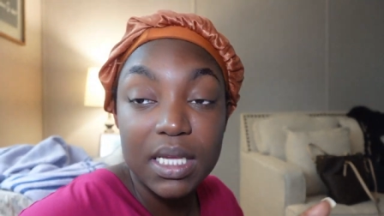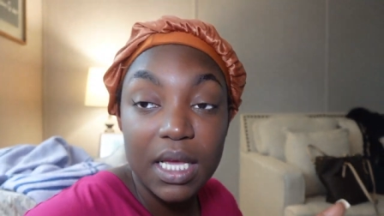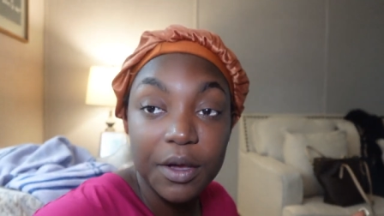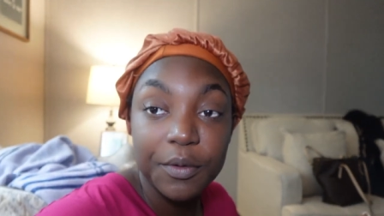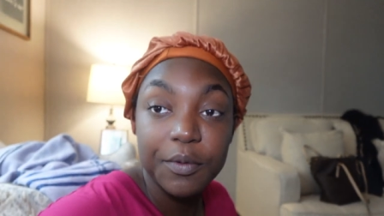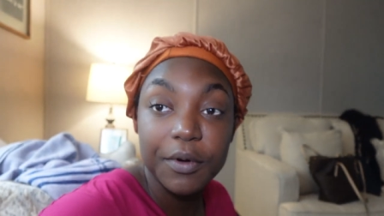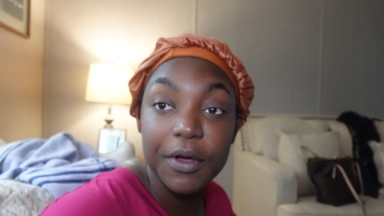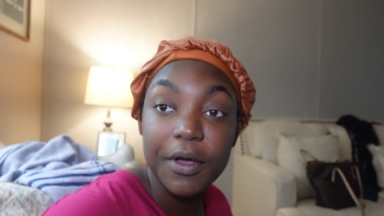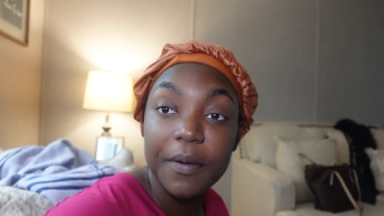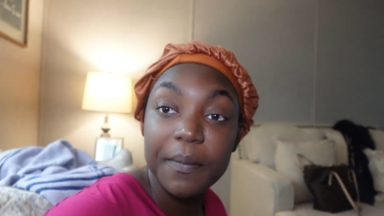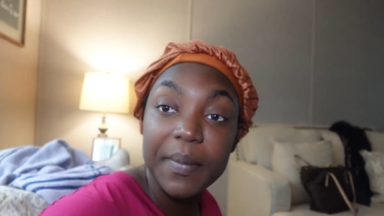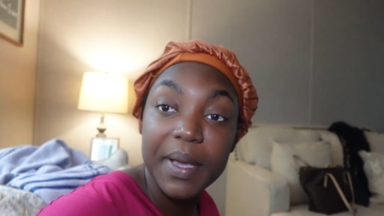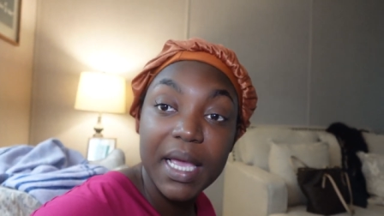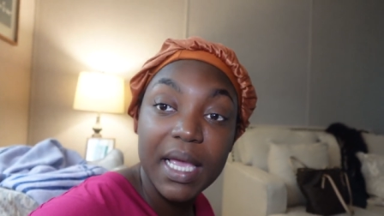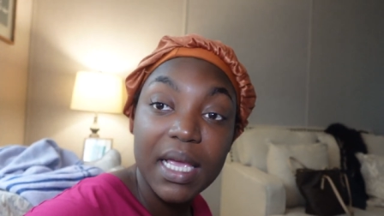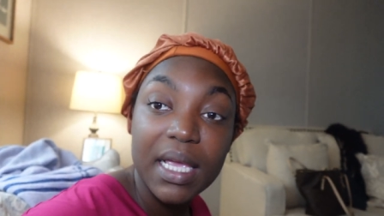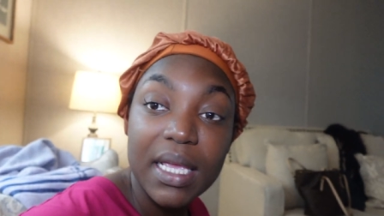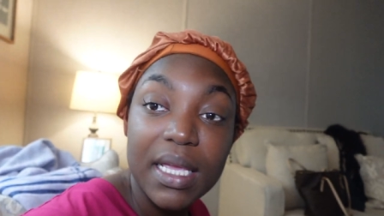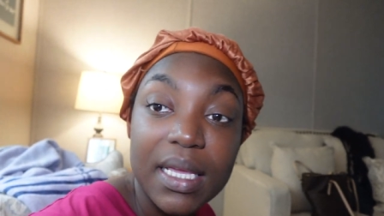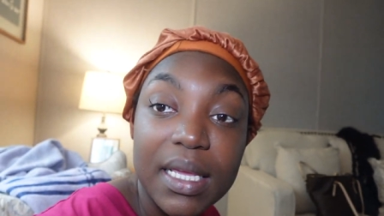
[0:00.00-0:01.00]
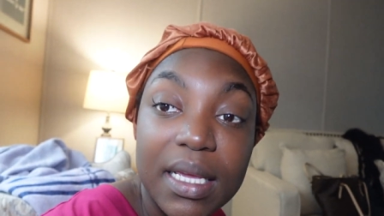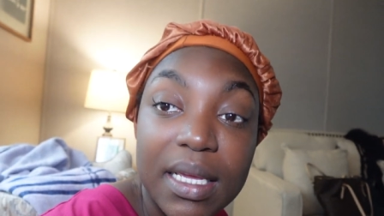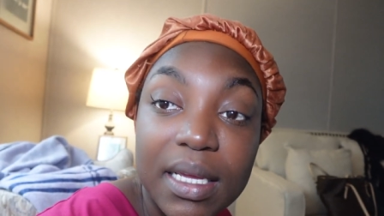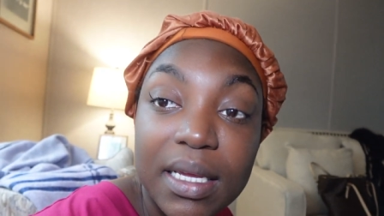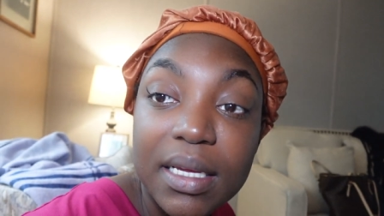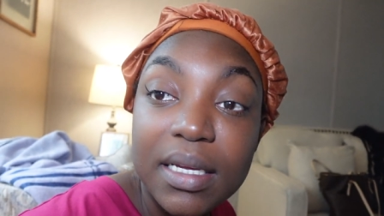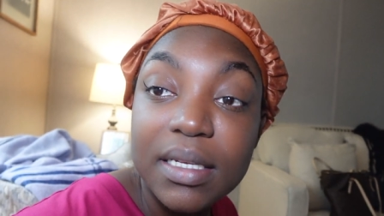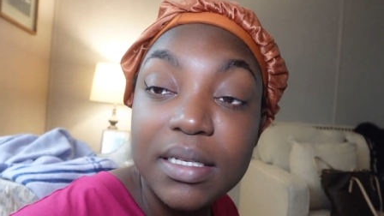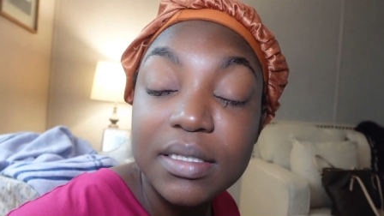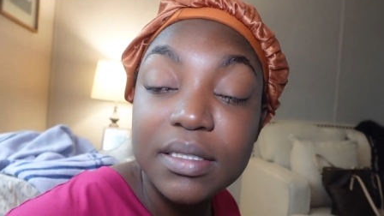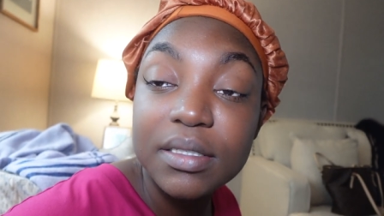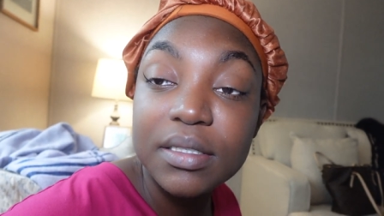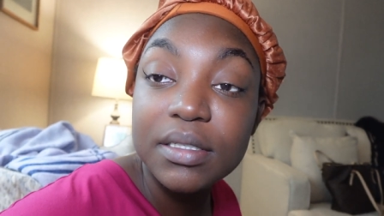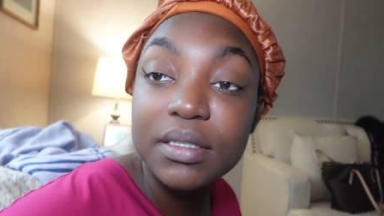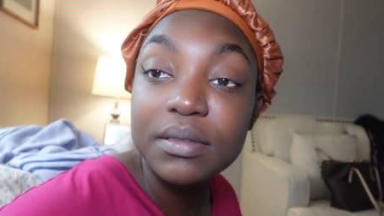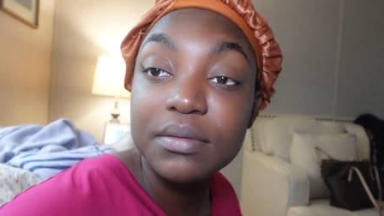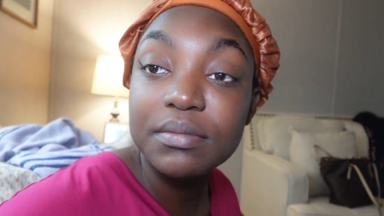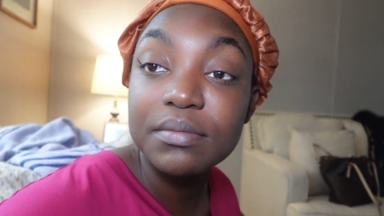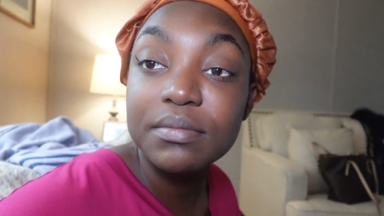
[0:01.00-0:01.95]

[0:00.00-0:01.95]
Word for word: I will come back and